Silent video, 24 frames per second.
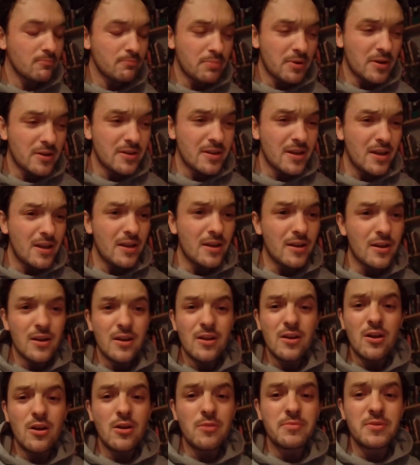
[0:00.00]
but yeah,
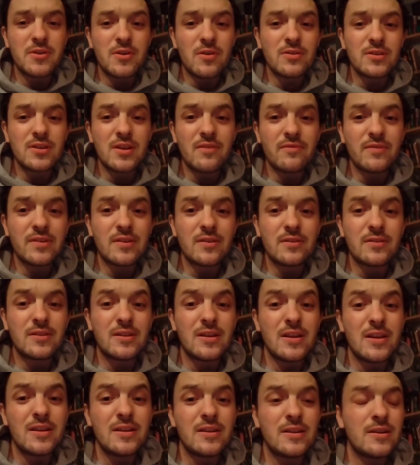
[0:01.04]
hope you guys having a good
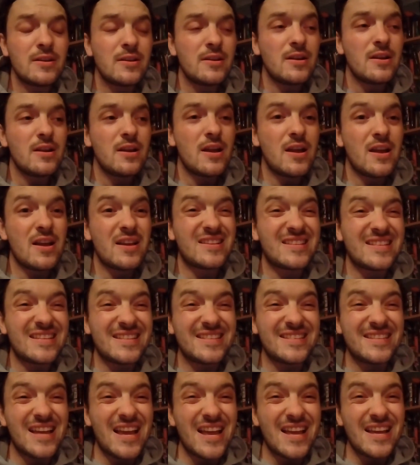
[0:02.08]
day. Uh,
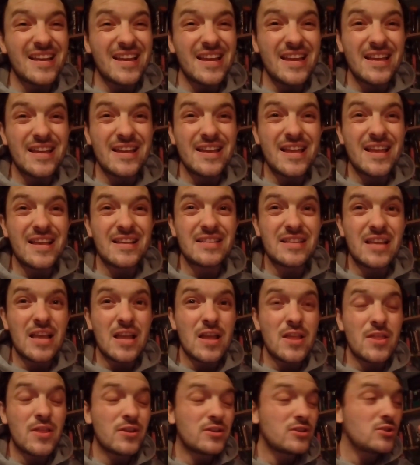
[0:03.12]
today is
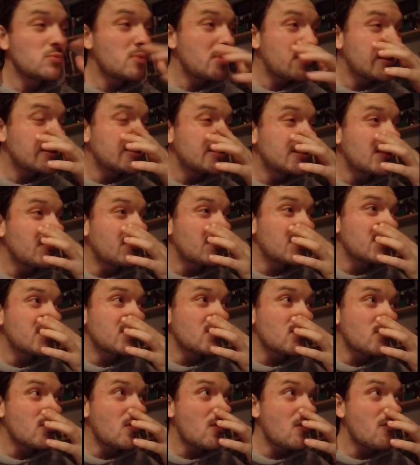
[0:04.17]
the
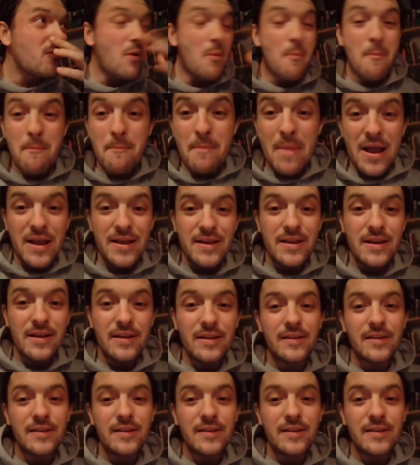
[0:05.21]
27th of May.